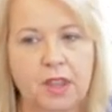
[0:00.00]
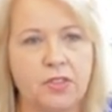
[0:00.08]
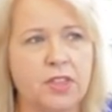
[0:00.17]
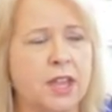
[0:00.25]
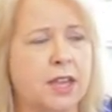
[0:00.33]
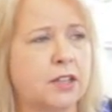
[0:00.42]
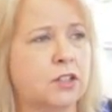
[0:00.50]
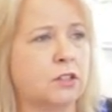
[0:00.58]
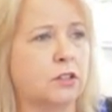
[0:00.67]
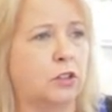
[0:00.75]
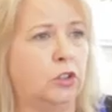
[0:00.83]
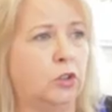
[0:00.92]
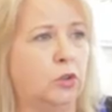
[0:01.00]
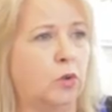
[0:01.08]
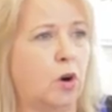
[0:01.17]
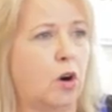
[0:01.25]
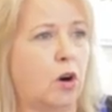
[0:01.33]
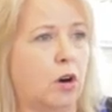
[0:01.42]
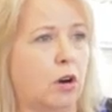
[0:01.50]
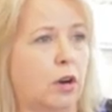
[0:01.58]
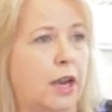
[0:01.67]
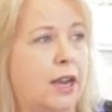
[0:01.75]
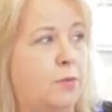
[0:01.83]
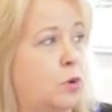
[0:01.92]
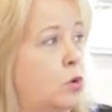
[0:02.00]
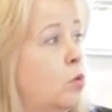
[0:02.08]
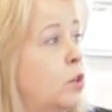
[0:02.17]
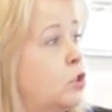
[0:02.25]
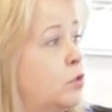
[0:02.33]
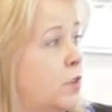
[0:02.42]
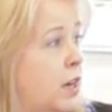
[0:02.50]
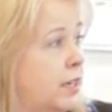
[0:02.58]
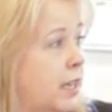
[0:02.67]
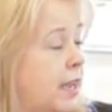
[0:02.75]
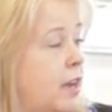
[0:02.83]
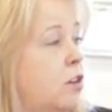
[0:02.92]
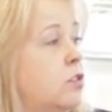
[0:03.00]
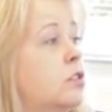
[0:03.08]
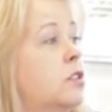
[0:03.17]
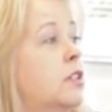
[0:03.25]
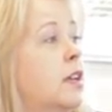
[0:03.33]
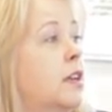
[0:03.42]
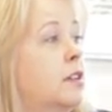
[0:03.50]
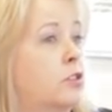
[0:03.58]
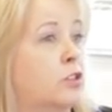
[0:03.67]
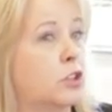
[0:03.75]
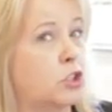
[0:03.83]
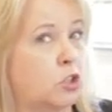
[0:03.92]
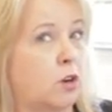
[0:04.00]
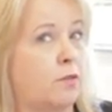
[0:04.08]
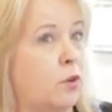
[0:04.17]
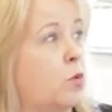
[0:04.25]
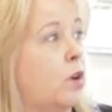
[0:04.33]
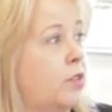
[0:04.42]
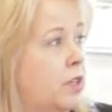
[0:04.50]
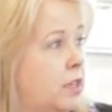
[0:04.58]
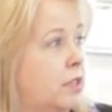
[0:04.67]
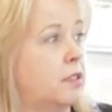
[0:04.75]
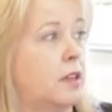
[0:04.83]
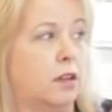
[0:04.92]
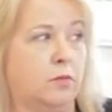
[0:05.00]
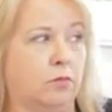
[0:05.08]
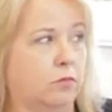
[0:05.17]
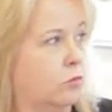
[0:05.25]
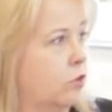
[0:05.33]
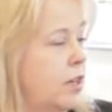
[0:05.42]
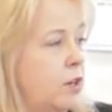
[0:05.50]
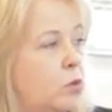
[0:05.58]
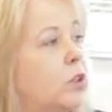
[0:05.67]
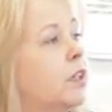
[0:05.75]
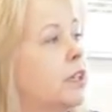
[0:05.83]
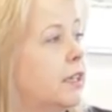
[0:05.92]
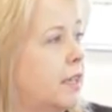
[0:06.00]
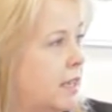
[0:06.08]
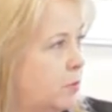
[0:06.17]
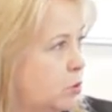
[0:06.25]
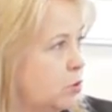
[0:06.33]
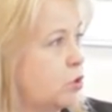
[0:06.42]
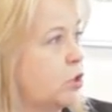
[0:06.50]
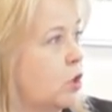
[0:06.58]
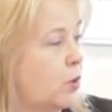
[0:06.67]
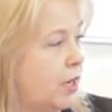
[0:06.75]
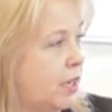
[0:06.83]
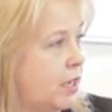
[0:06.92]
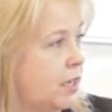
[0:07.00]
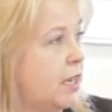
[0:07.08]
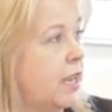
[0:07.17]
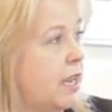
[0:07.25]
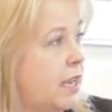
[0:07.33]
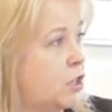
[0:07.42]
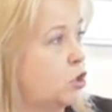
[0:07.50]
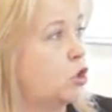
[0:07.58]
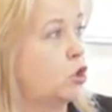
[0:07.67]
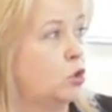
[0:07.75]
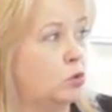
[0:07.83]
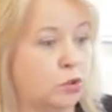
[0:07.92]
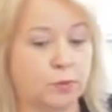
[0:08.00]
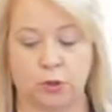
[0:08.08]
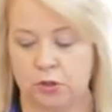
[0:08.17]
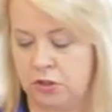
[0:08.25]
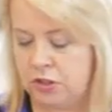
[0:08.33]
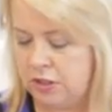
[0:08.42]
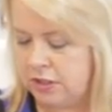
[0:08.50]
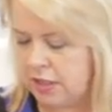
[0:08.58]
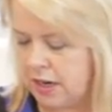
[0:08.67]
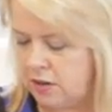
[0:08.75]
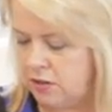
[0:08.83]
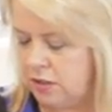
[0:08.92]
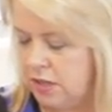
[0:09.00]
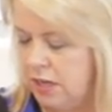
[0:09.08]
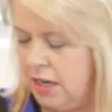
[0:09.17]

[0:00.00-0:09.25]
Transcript: that you are able, once you find a house, that you're going to show everyone that, yes, I'm ready, willing, and able to go ahead and to purchase this house.